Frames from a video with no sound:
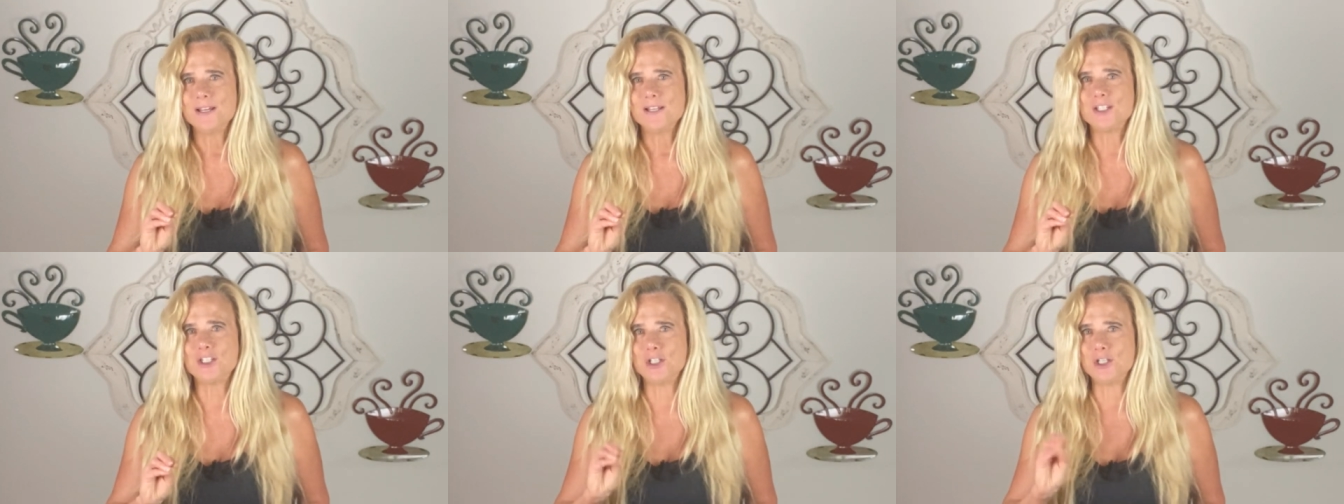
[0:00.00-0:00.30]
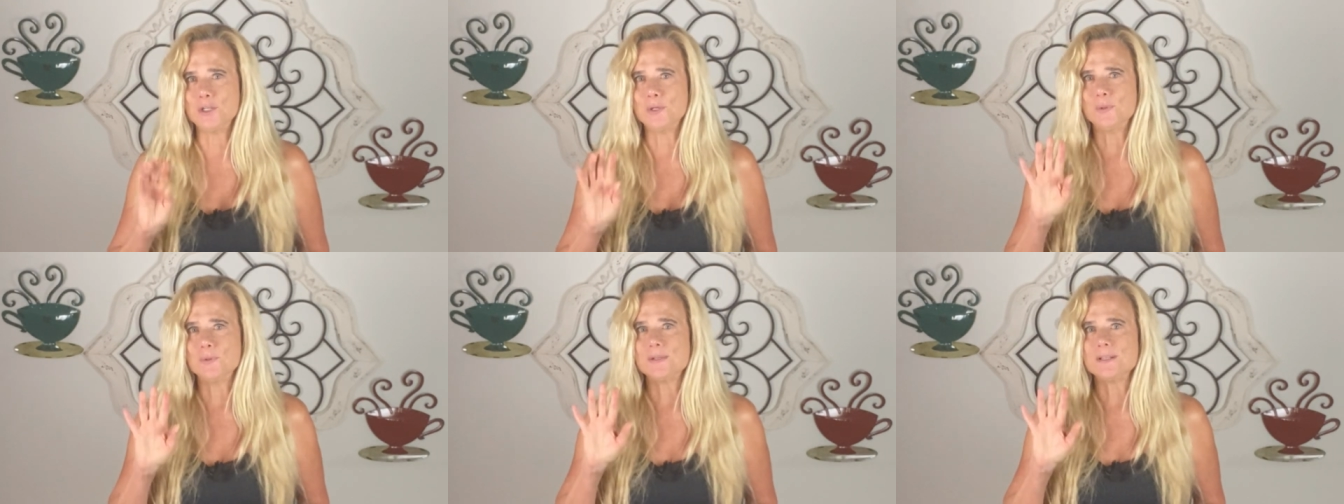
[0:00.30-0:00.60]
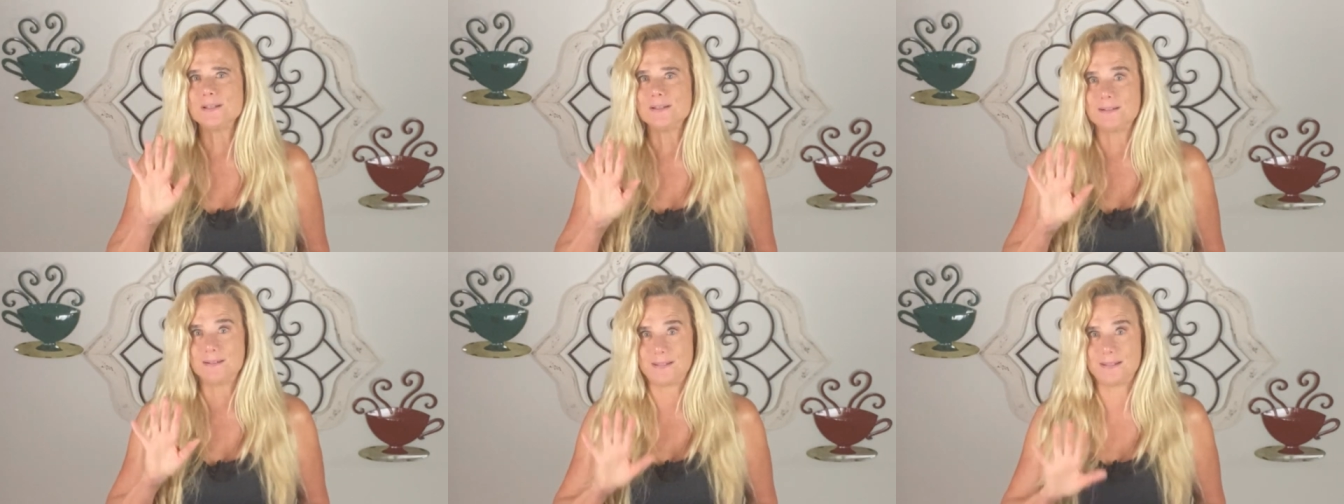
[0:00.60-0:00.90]
to
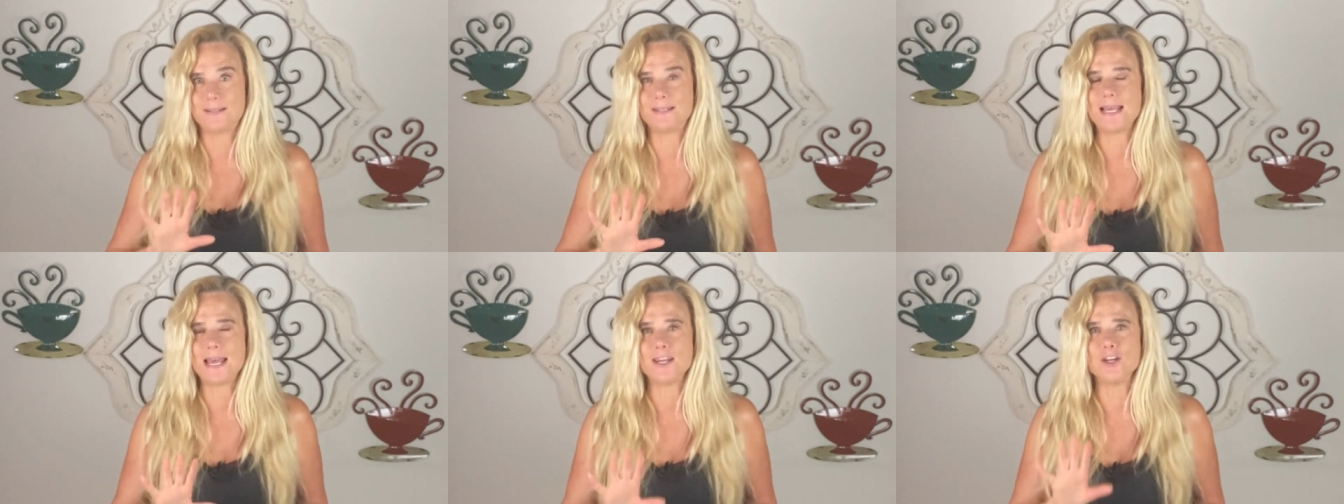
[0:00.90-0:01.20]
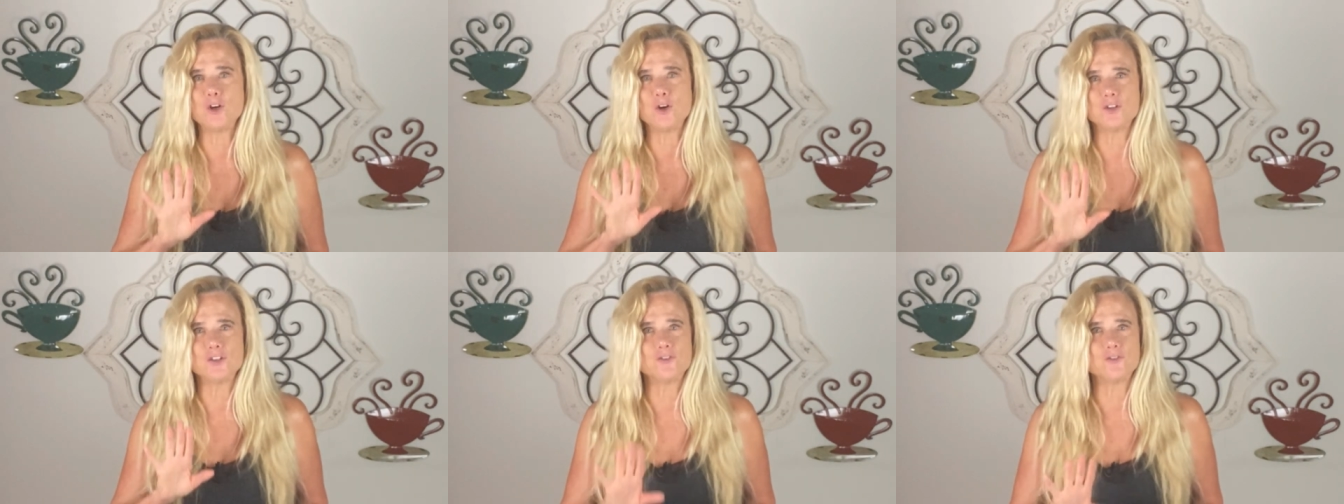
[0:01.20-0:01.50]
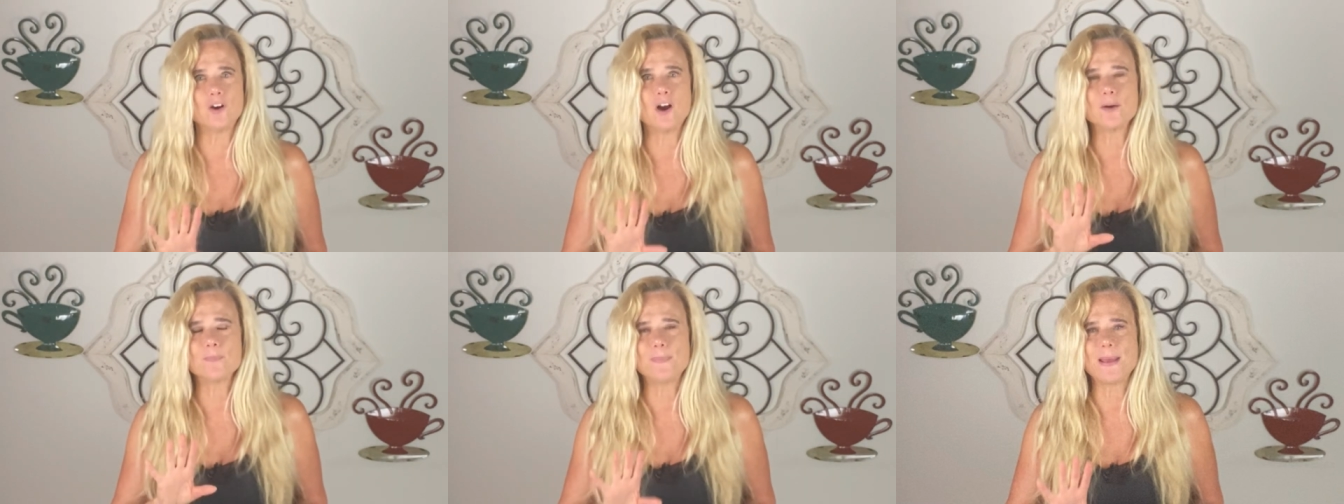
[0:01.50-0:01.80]
set your
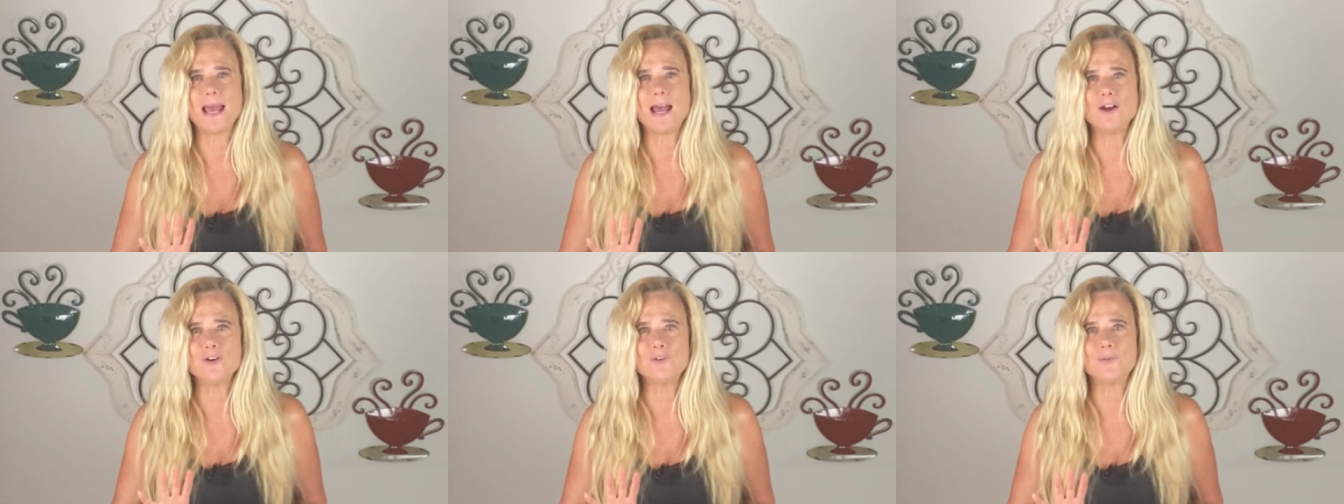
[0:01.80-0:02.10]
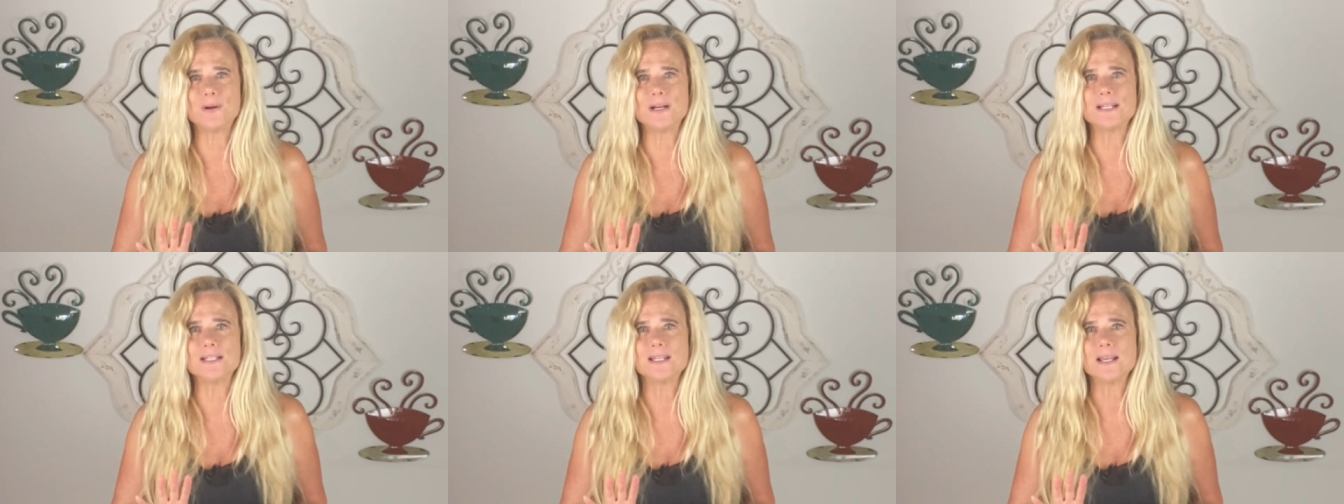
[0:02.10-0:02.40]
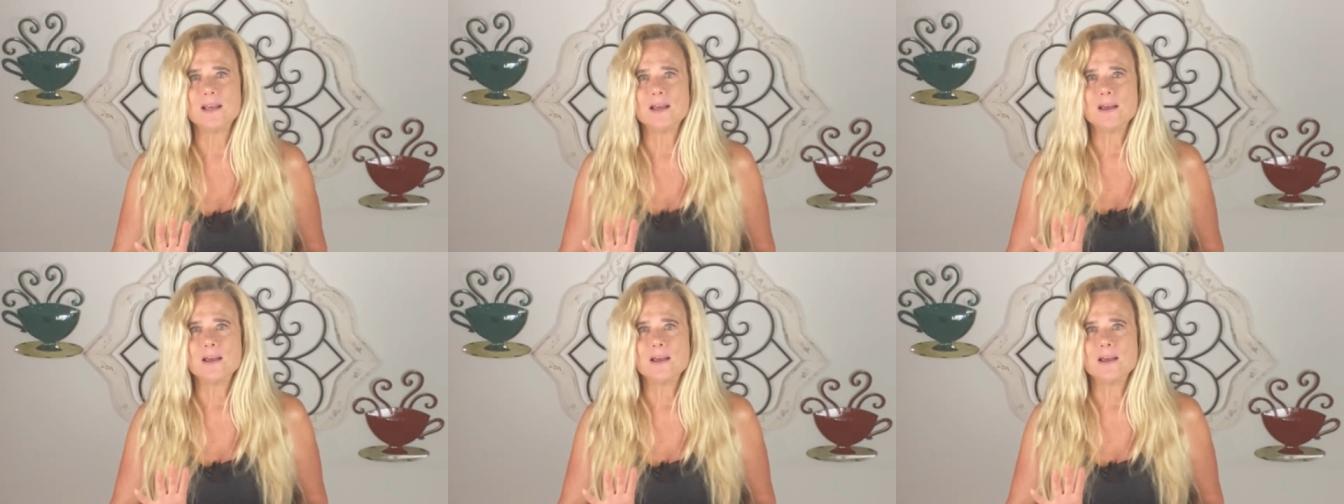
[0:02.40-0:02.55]
strong boundaries.